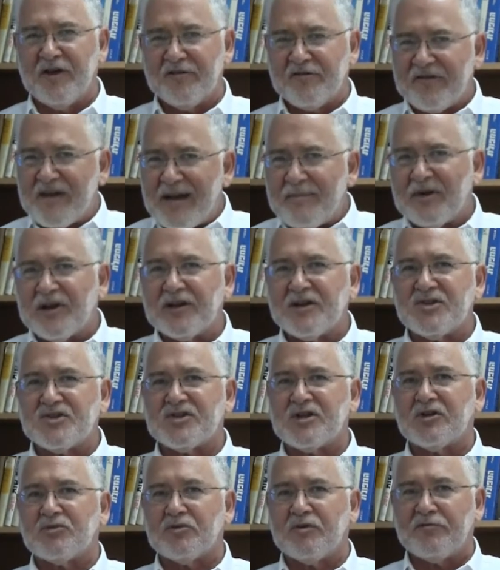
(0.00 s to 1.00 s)
families
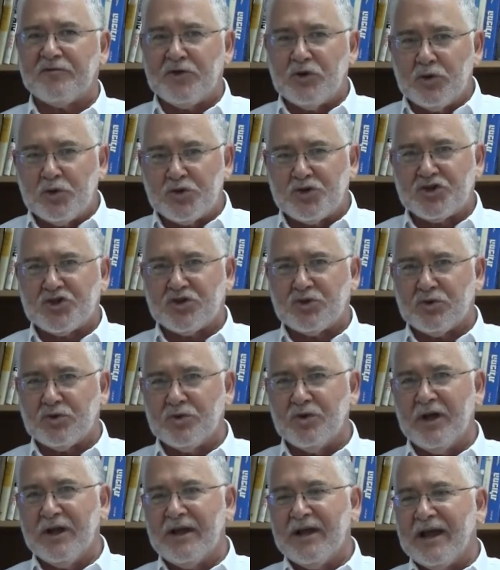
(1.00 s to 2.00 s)
that refuse to
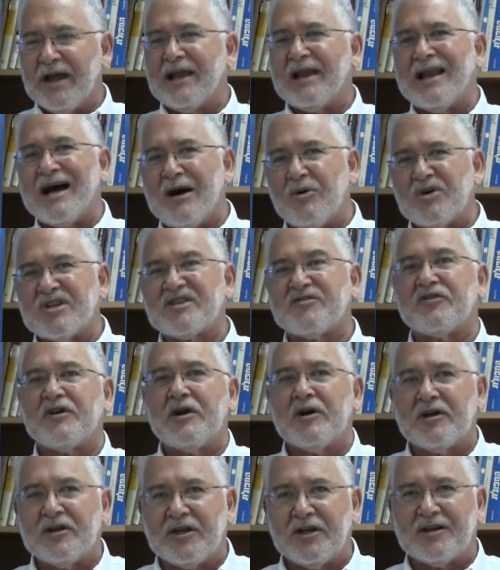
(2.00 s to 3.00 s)
allow a
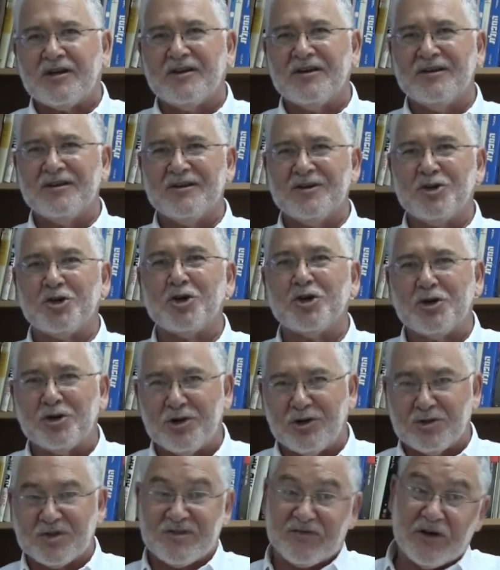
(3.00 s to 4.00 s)
Sephardic
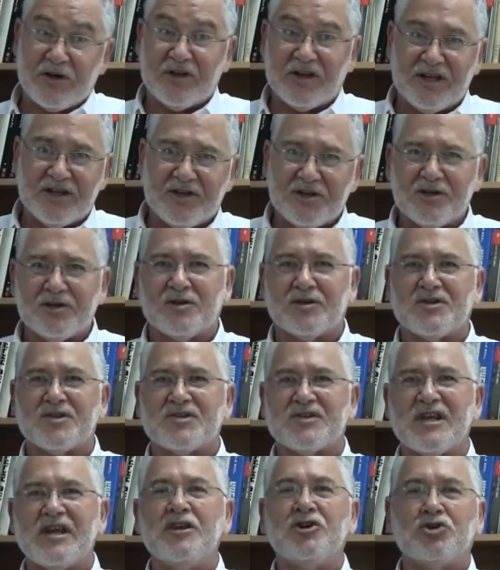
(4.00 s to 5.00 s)
girl or Sephardic
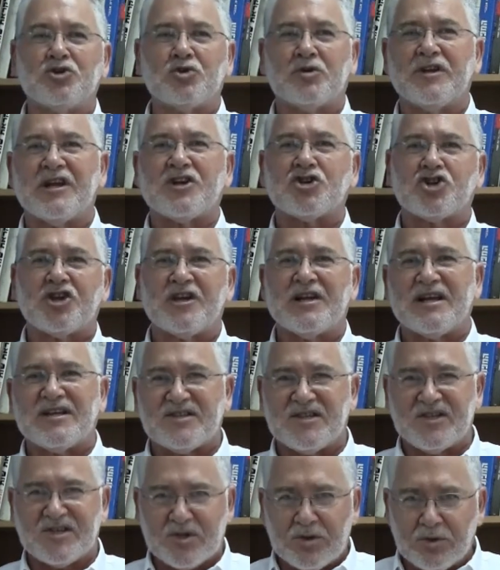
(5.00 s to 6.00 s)
girls into an
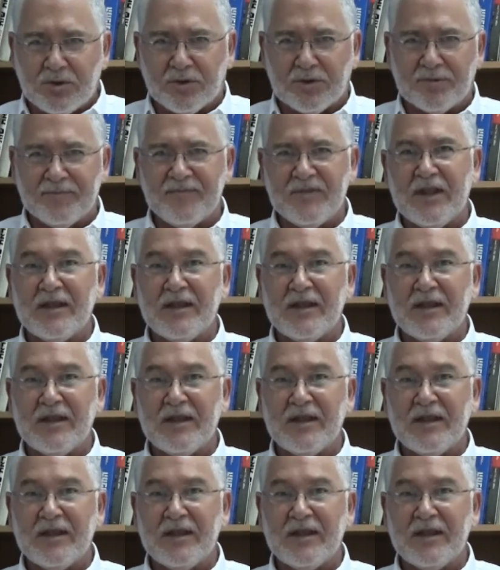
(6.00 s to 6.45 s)
Ashkenazi school,